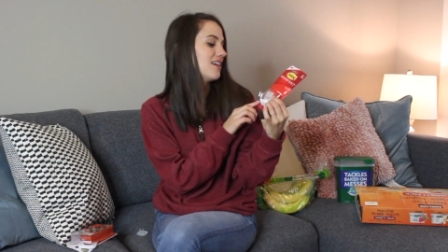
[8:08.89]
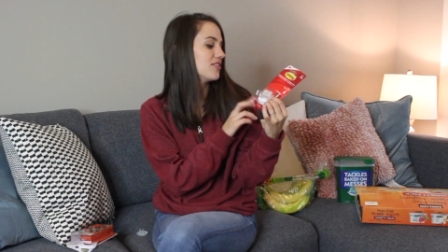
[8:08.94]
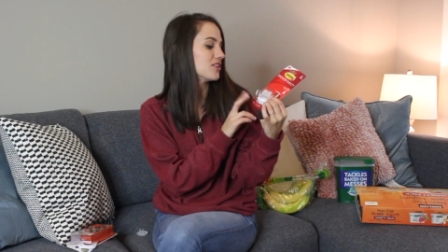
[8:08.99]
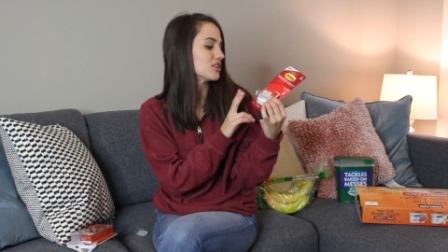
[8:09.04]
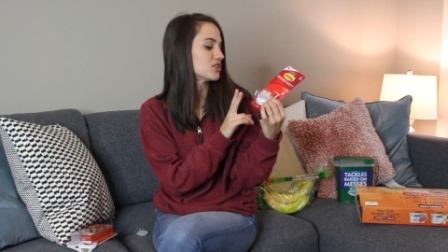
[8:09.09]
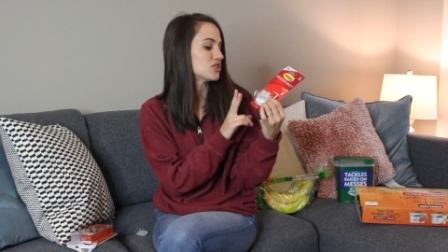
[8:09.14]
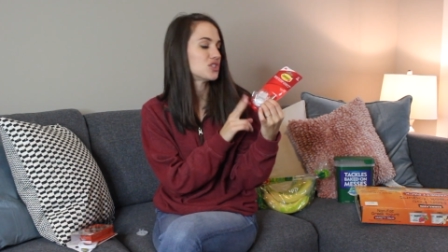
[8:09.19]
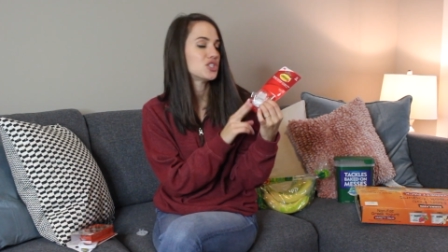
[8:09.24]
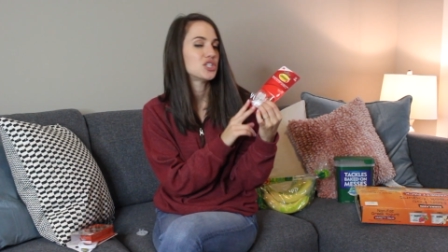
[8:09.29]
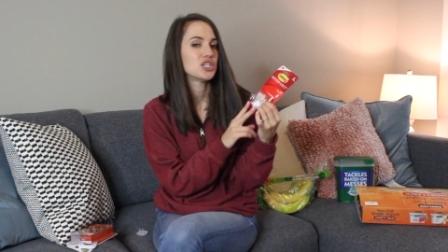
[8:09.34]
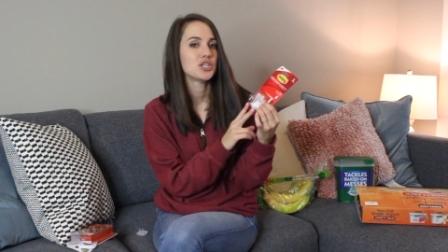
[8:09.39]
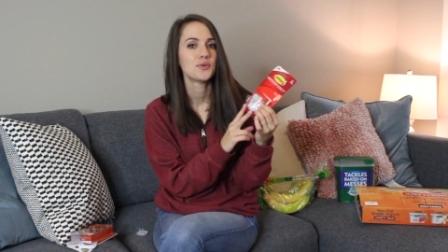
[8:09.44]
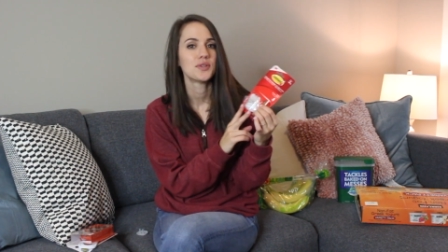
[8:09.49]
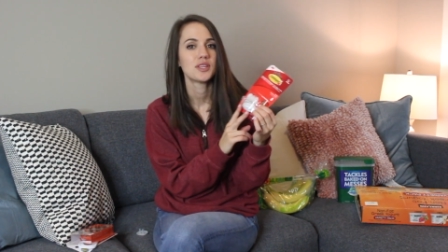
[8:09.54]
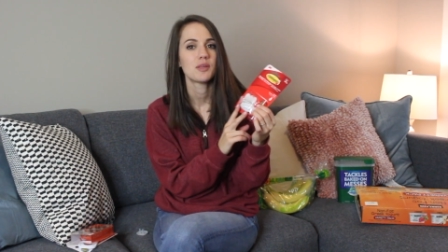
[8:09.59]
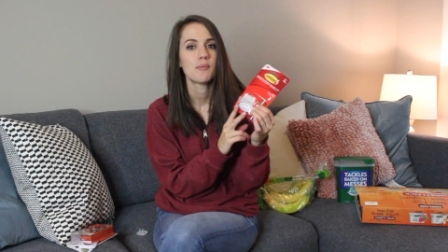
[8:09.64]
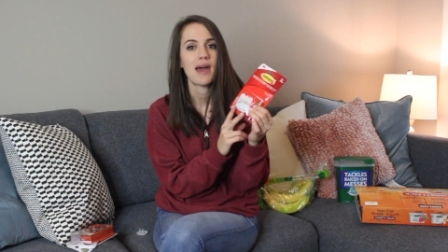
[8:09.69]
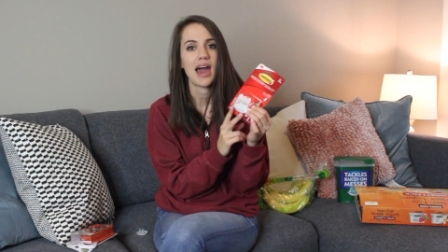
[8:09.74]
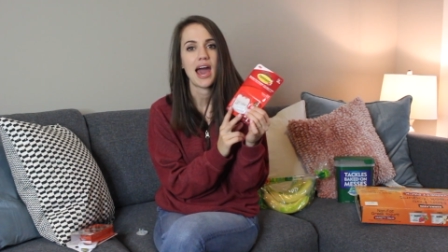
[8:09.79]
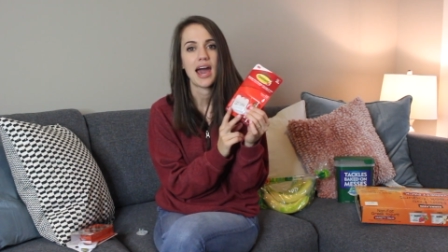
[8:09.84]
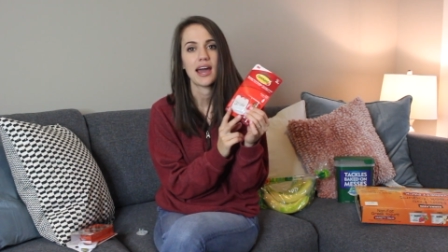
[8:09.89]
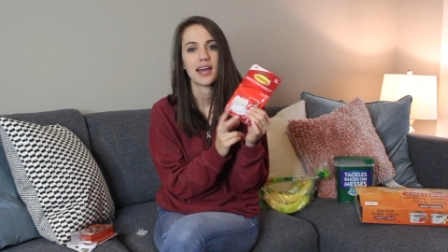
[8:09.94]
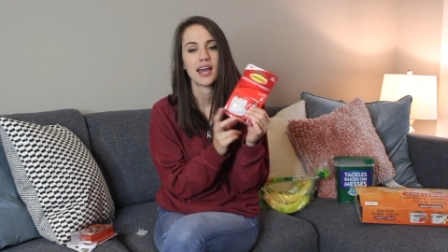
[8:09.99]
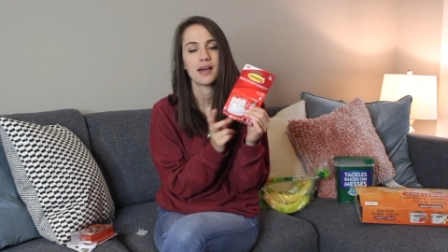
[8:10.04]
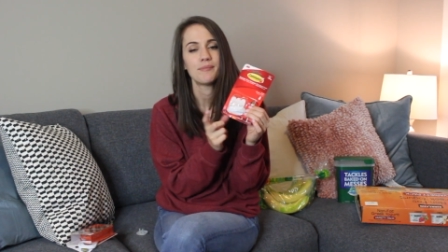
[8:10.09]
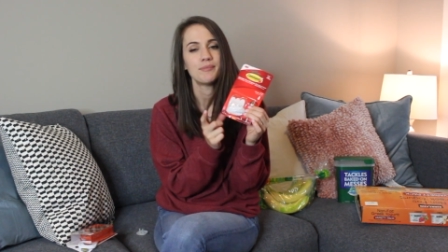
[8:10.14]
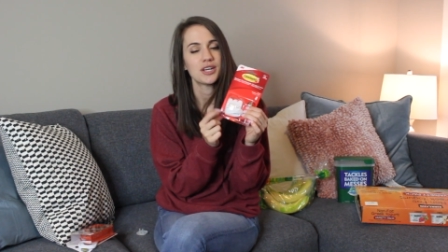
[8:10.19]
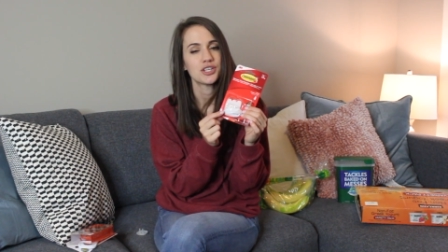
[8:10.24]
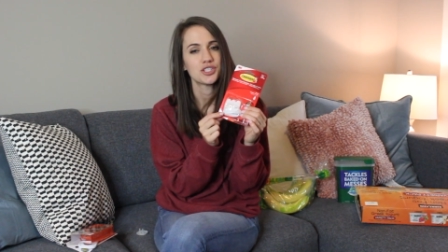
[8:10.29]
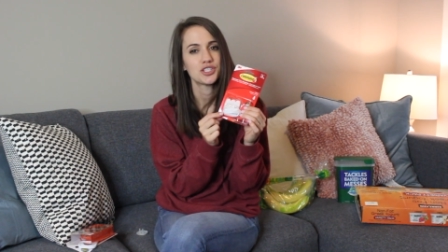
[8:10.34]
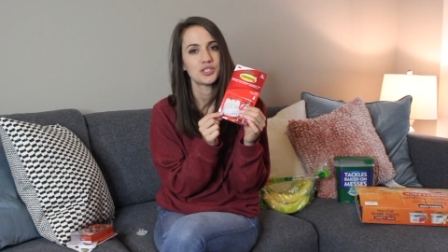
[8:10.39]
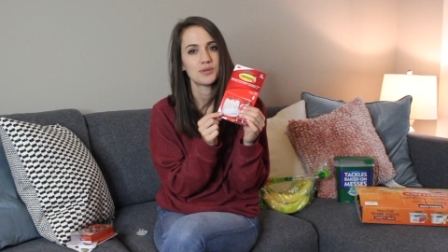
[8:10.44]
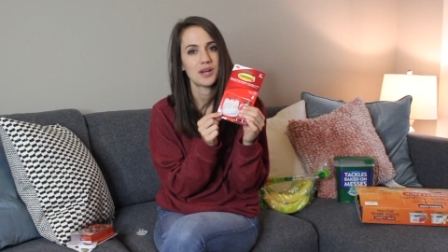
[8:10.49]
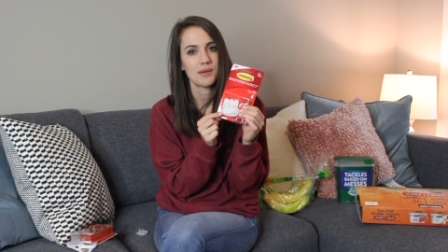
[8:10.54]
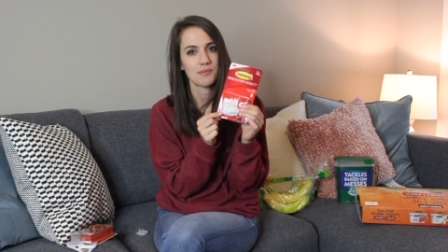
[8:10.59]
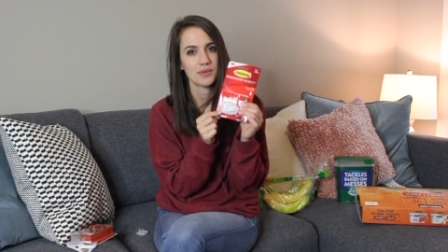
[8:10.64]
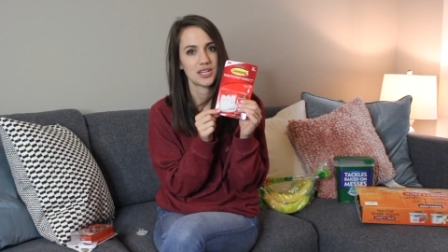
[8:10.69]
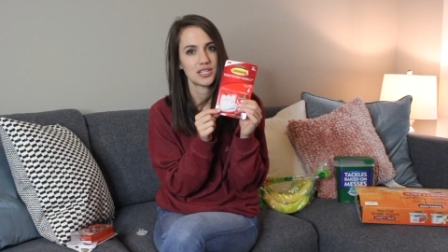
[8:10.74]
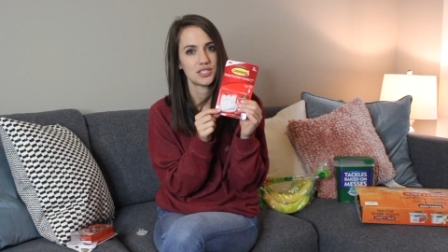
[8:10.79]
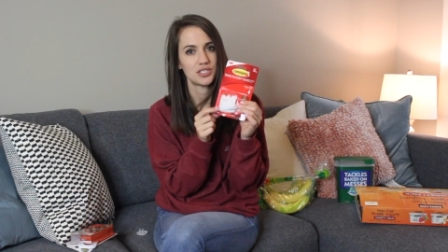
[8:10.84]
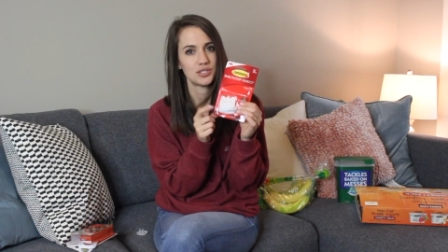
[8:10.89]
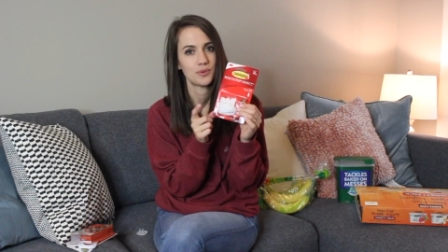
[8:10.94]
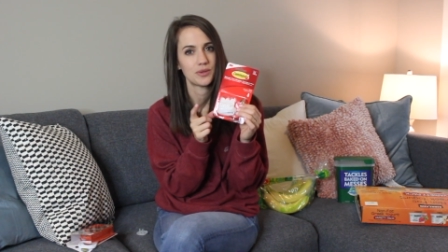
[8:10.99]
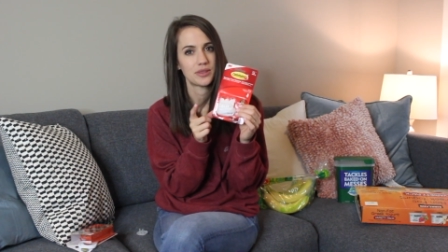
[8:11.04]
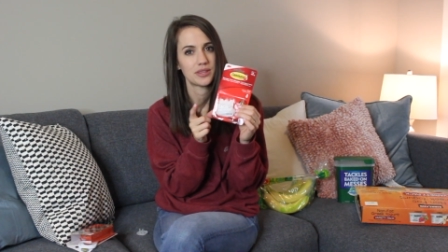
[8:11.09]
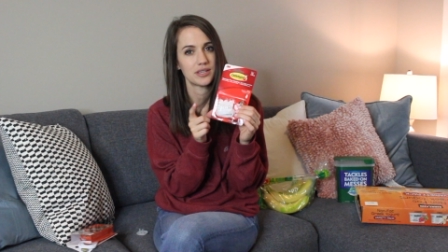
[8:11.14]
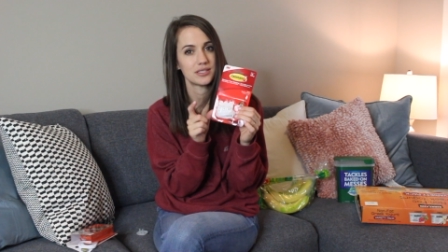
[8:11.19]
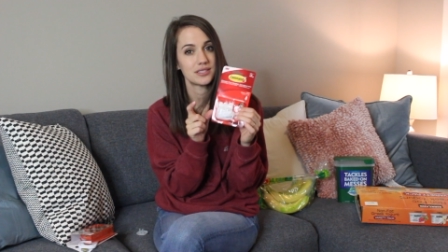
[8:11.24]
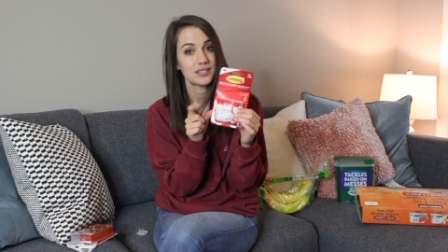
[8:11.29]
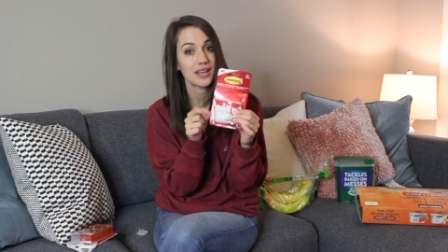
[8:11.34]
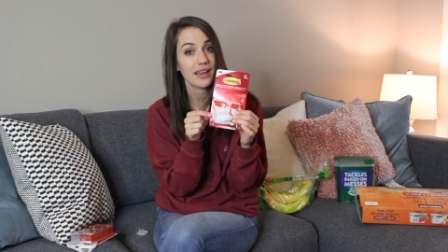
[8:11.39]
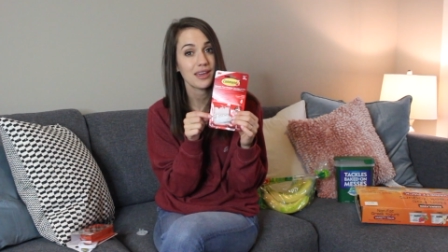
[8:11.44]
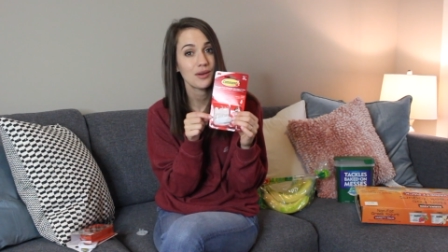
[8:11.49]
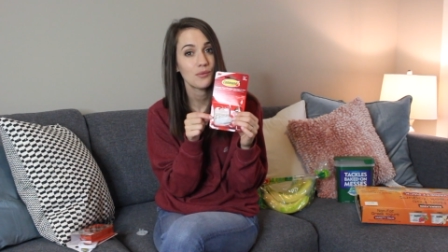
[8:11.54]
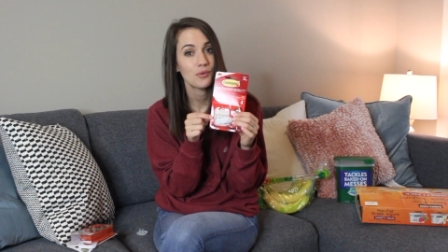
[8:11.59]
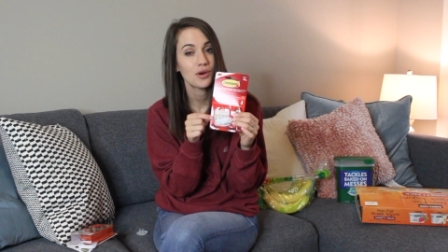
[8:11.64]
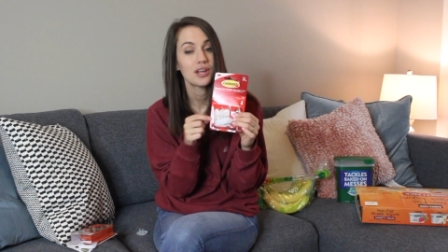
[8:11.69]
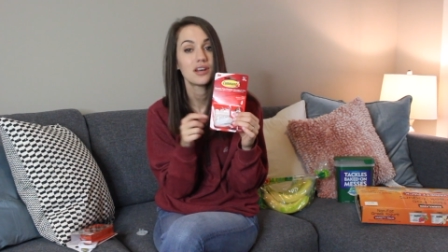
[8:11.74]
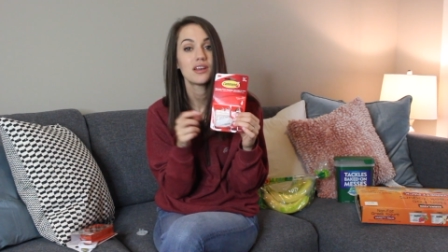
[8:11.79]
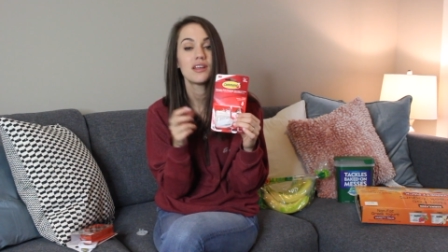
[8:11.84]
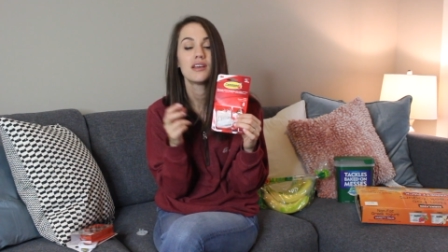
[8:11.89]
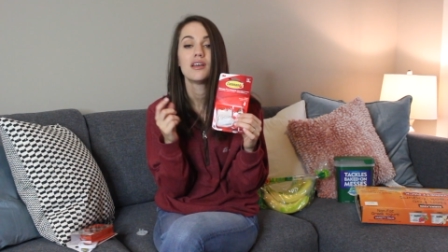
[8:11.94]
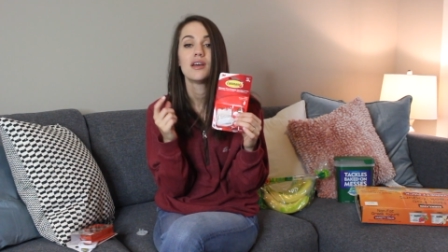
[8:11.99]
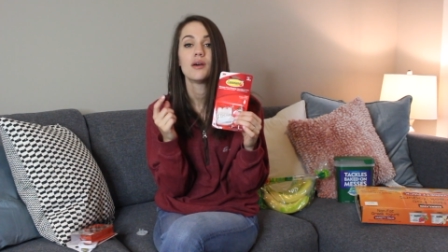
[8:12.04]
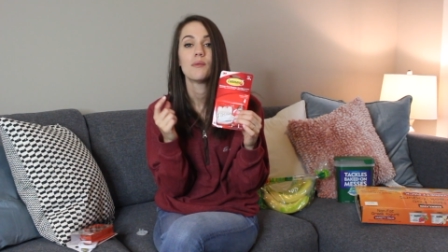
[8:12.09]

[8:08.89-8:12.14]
there's two in the pack I'm not sure what I'm gonna do with the second one